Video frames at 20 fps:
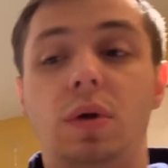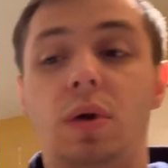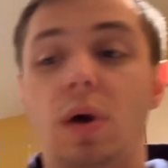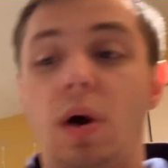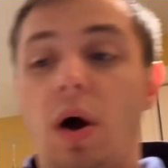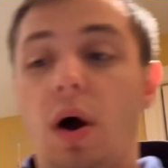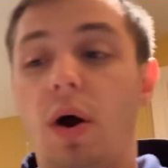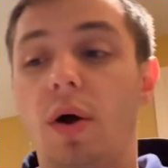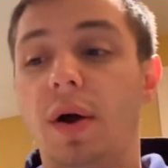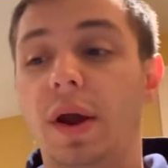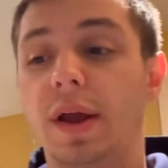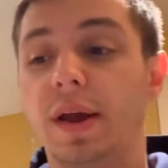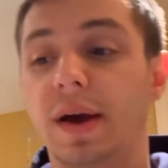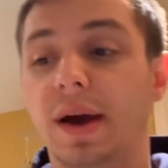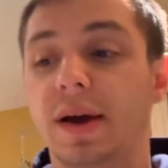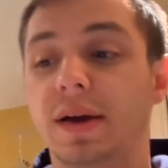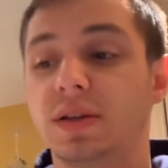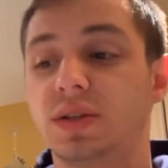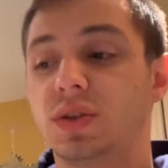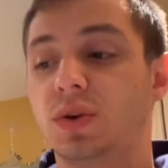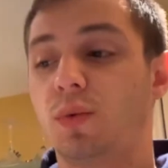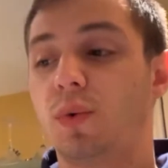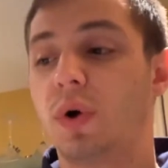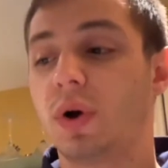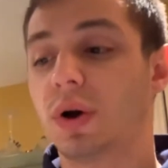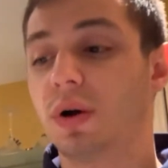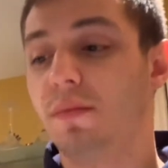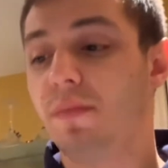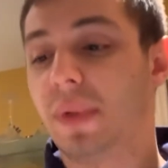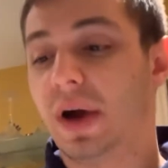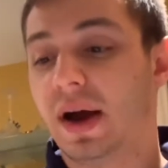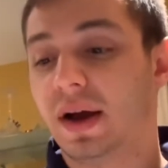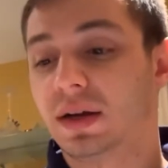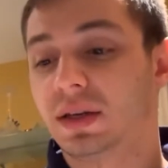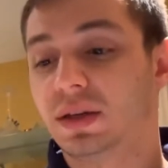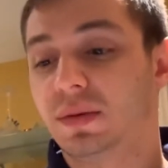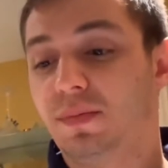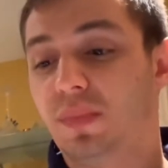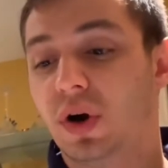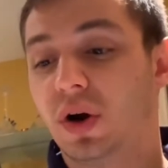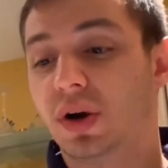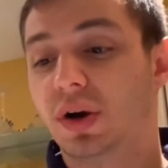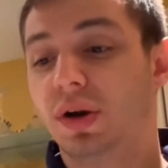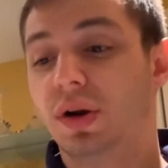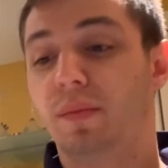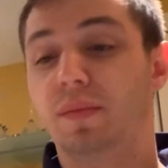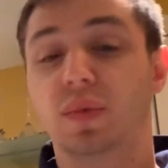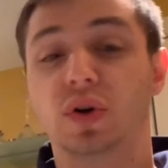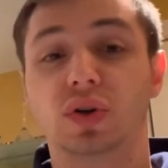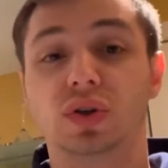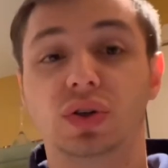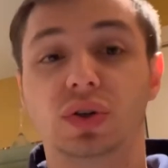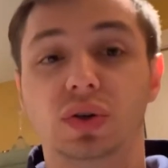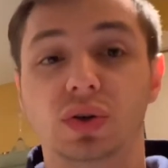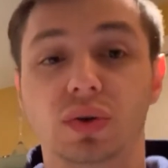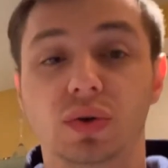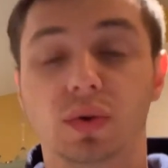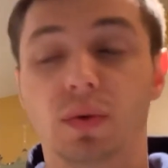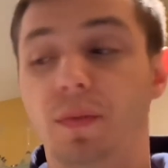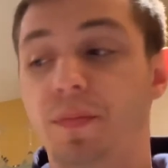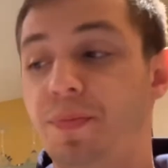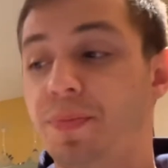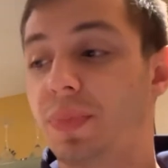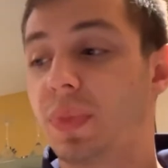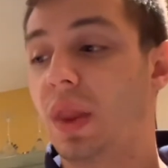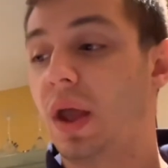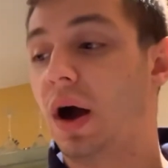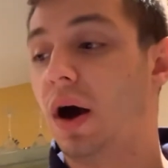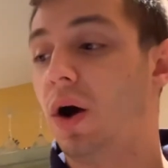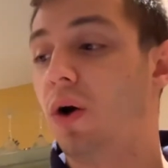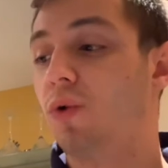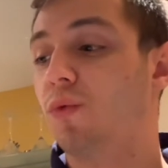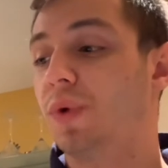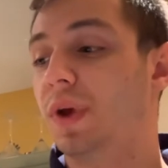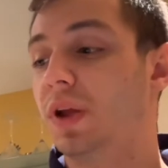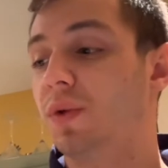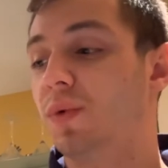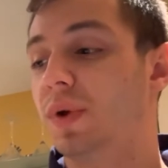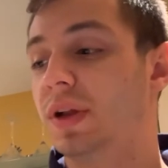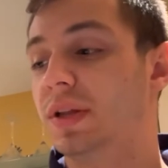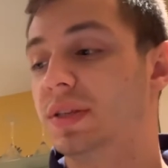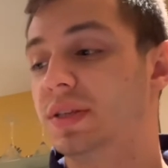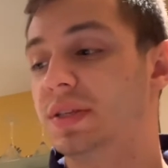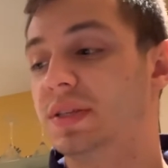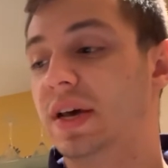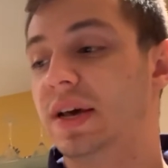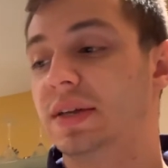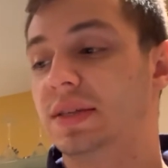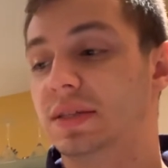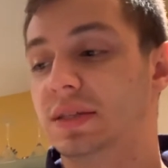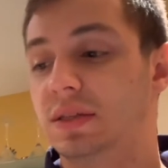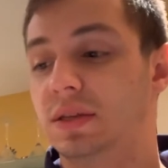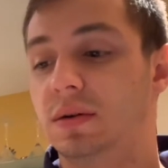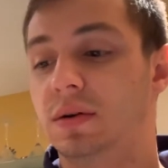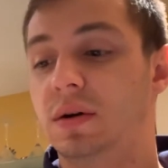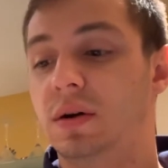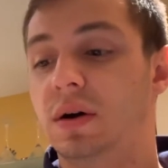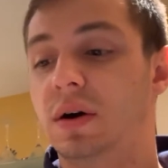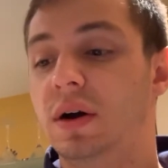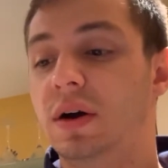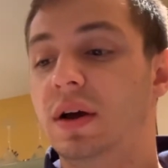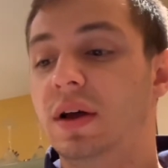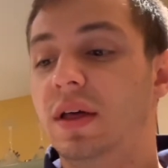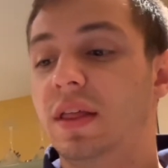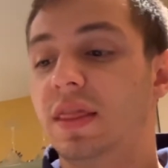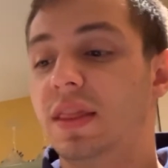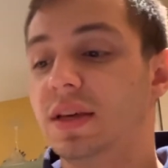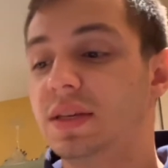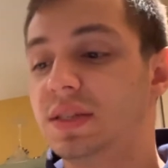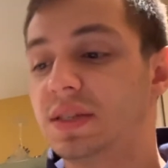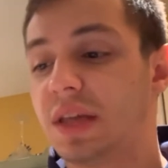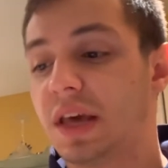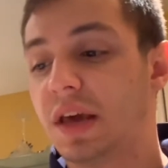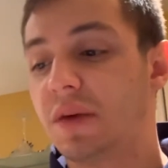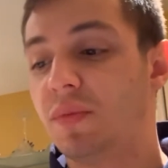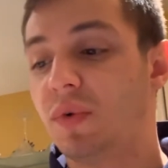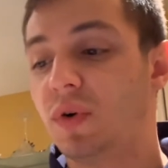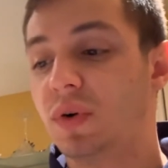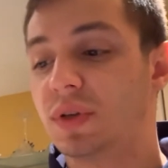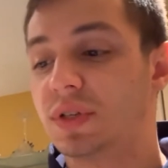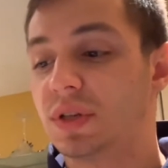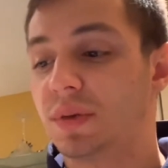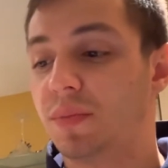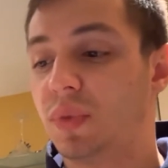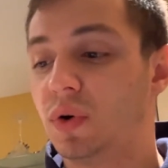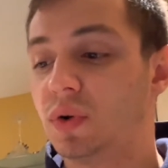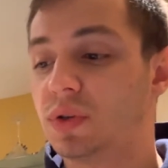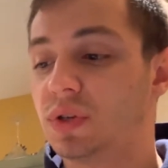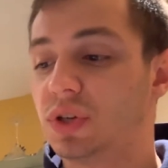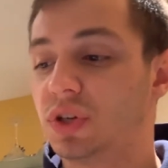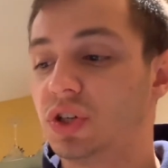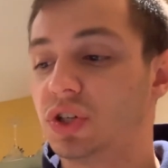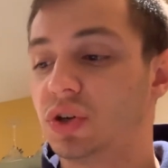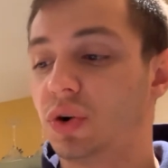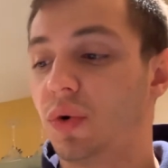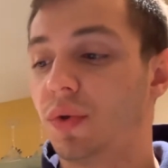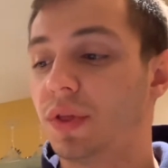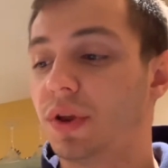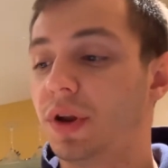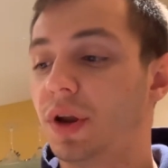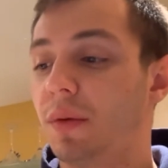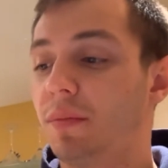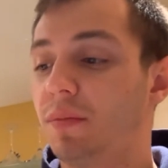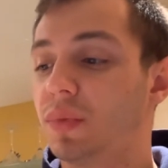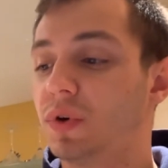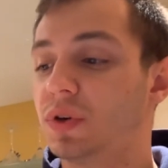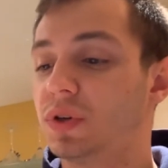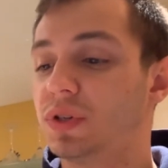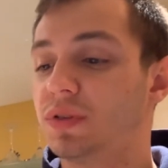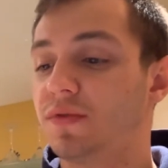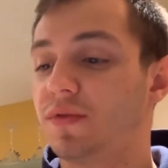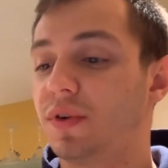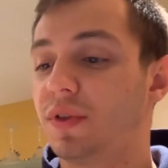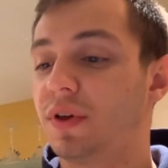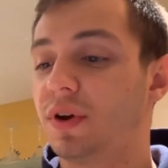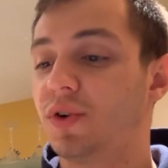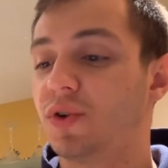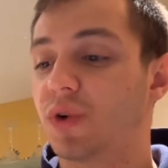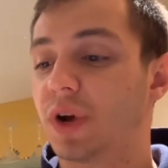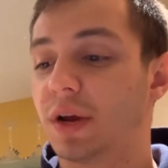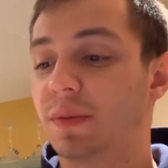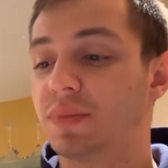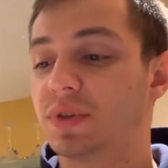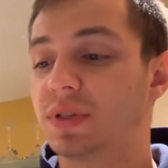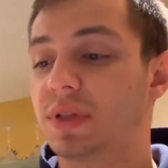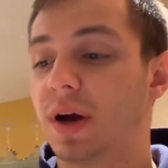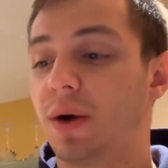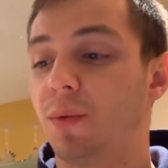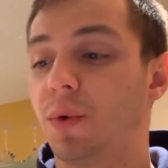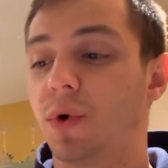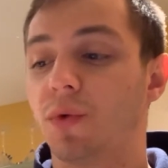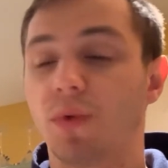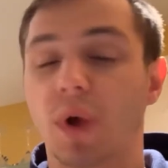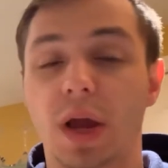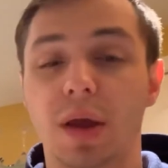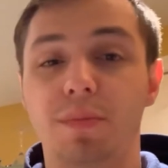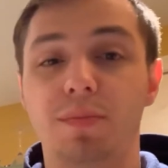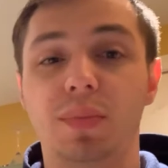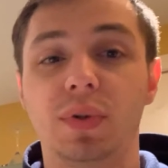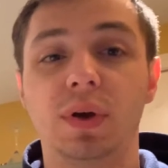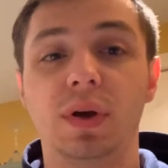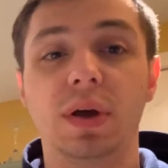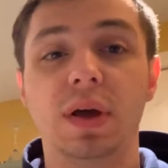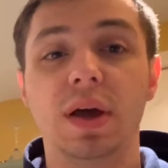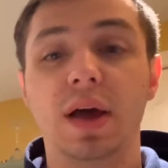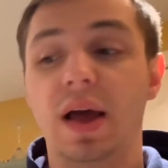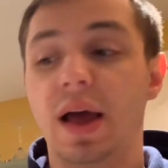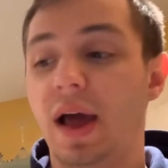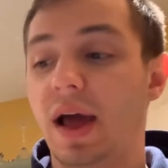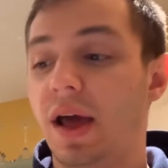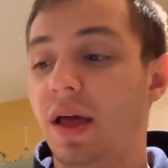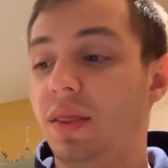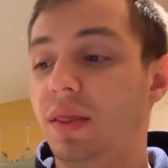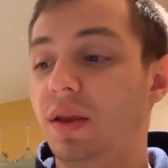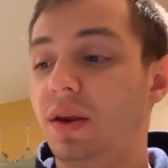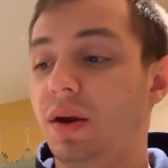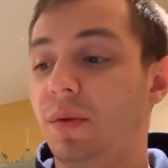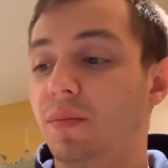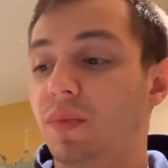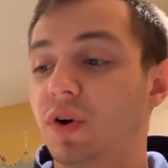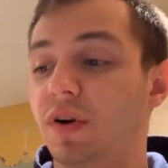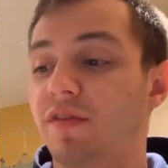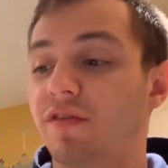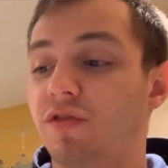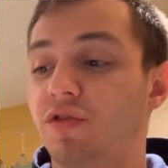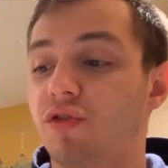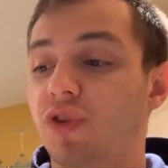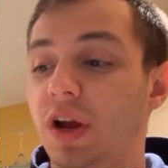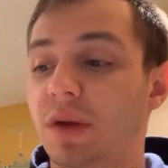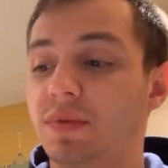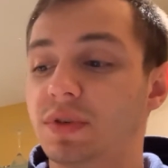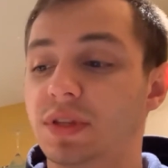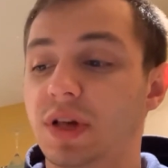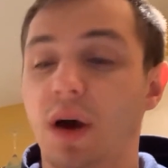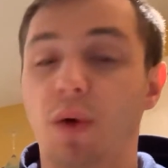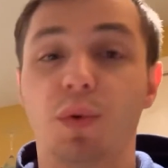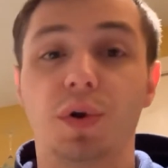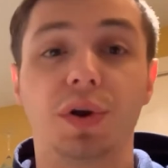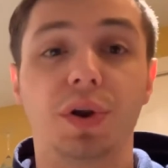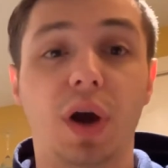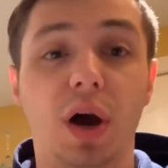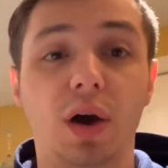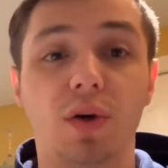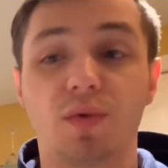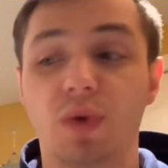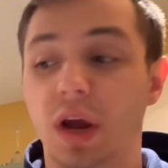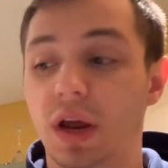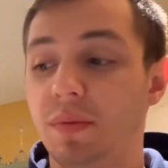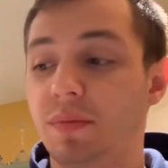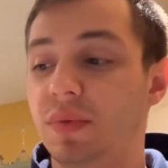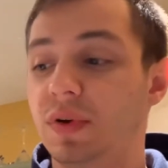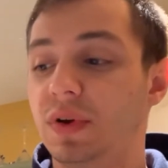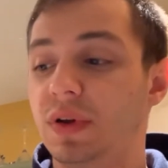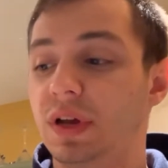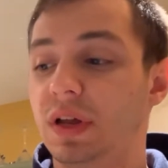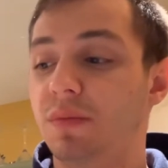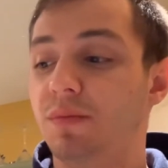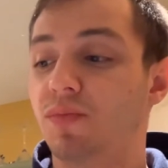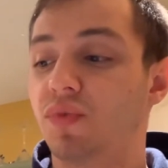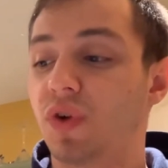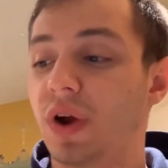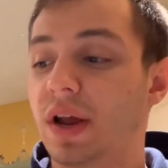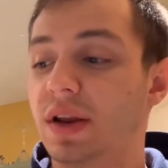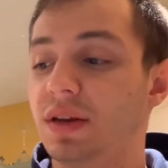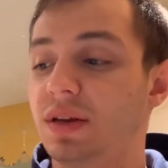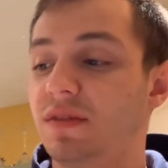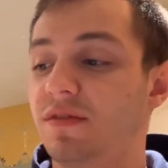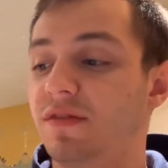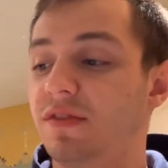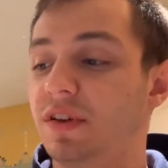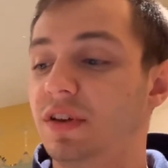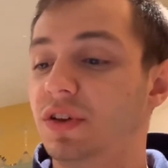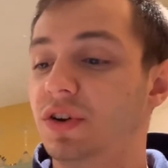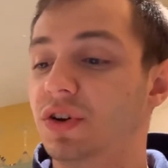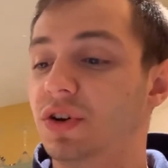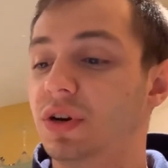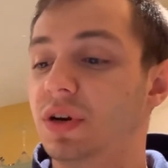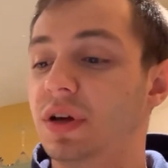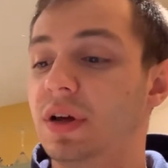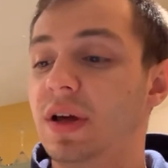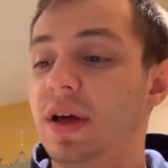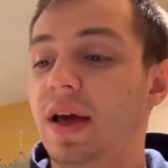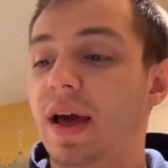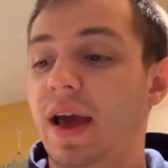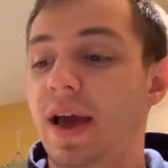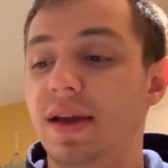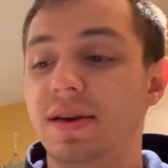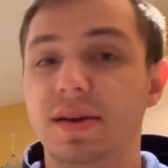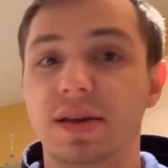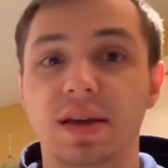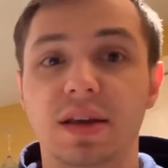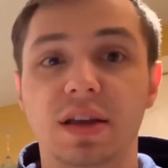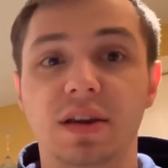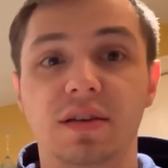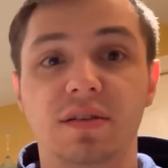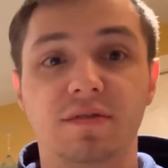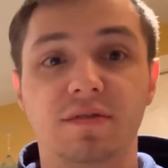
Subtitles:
Alright guys, so welcome back to part number 2. I'll read what it says. This table is supposed to show the numbers for the grapes that were ripe and the number of grapes that were not ripe in Brandon Vineyard and Eden